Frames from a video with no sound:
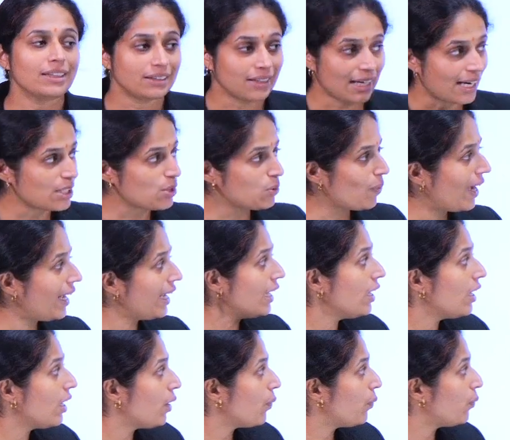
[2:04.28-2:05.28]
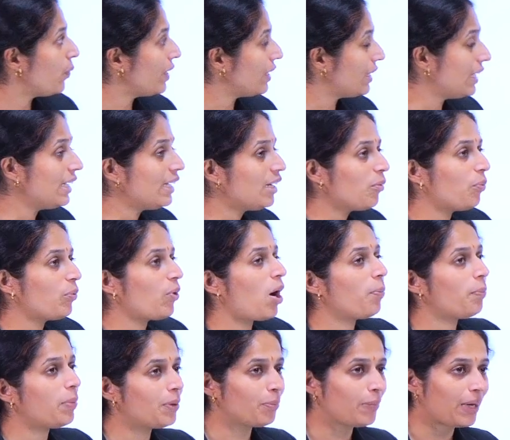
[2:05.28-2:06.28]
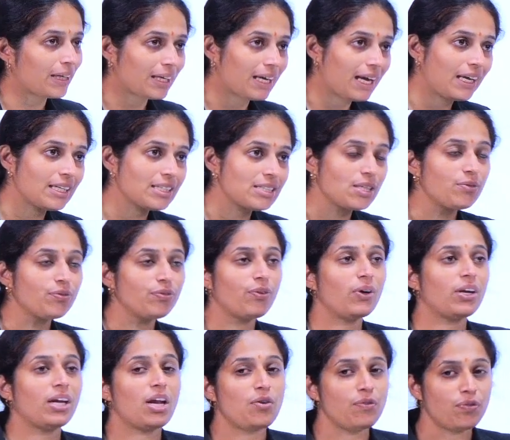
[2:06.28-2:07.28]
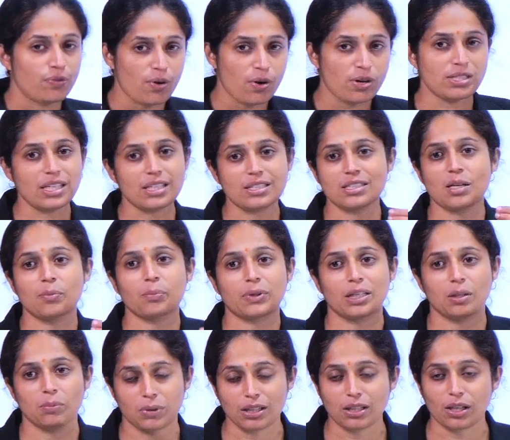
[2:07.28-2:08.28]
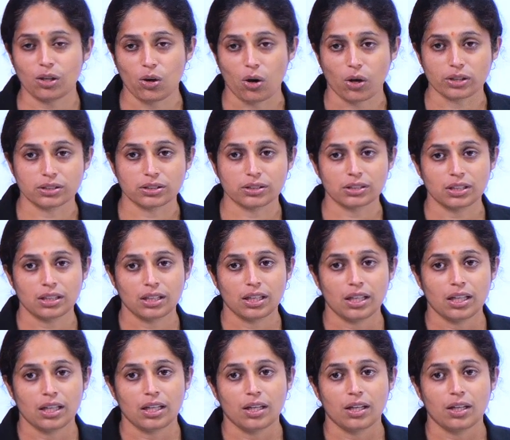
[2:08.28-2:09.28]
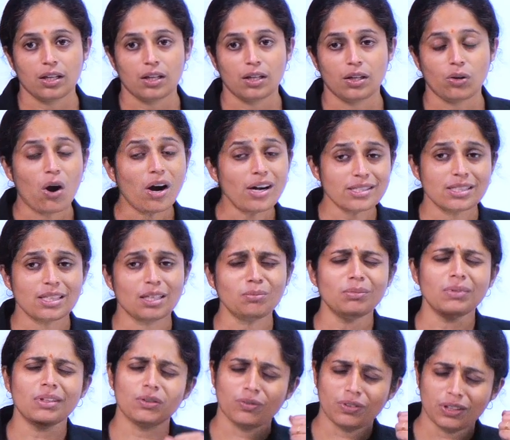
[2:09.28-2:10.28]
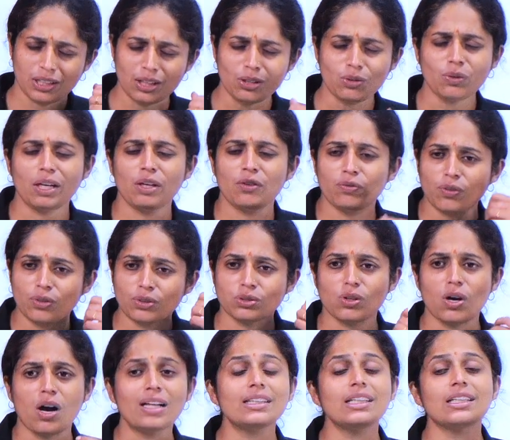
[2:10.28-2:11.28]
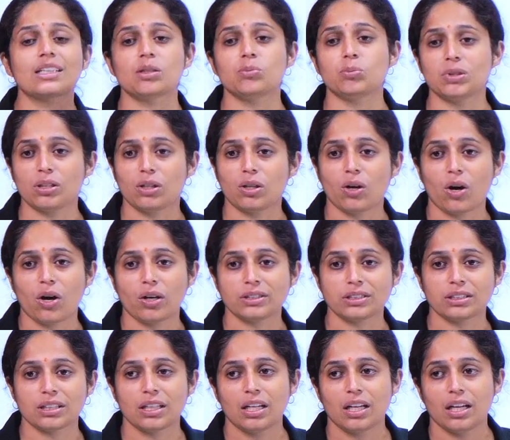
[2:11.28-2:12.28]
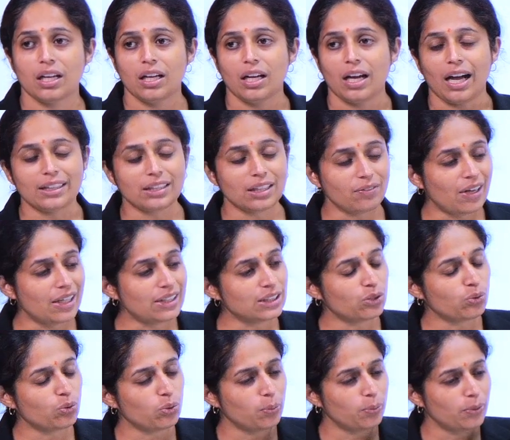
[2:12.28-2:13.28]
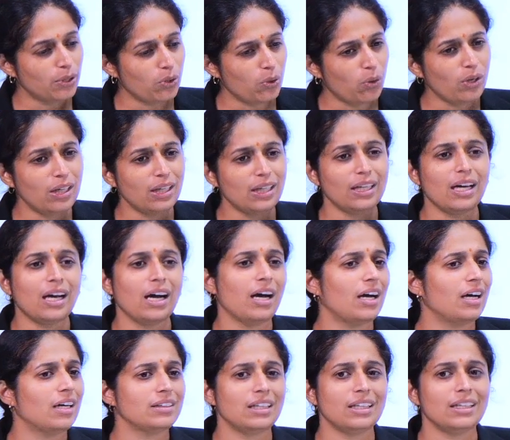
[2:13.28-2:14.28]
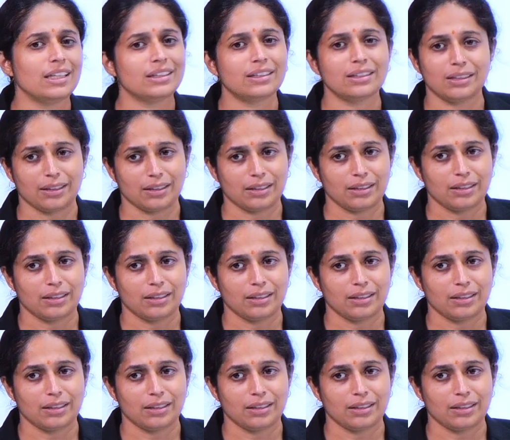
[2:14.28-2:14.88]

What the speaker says: that is why we need a proper mechanism for enforcing some criminal laws. Not some, we need to enforce all the criminal laws, otherwise it would be only the letter,